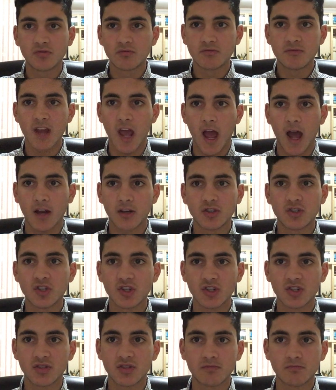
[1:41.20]
Yeah,
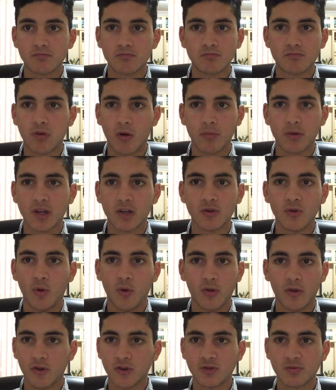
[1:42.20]
just probably
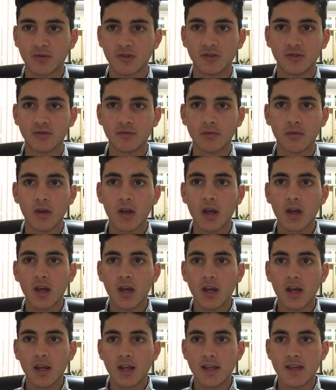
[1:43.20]
ignore those because,
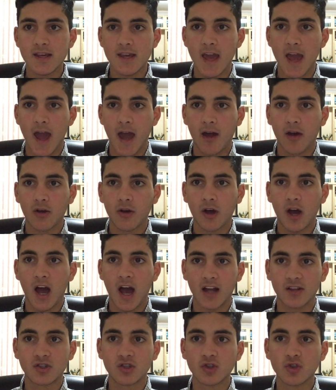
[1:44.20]
yeah,
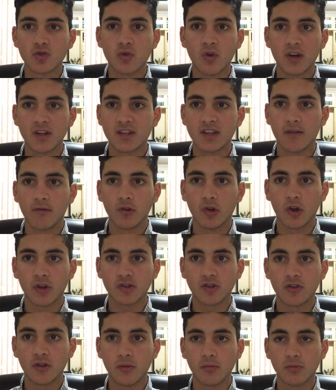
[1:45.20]
I had to do 27
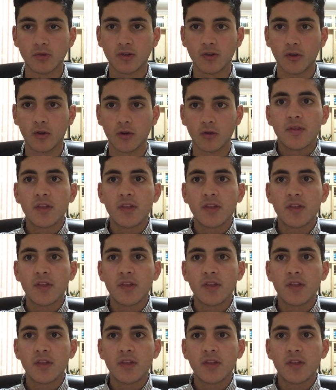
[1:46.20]
lots of them, so.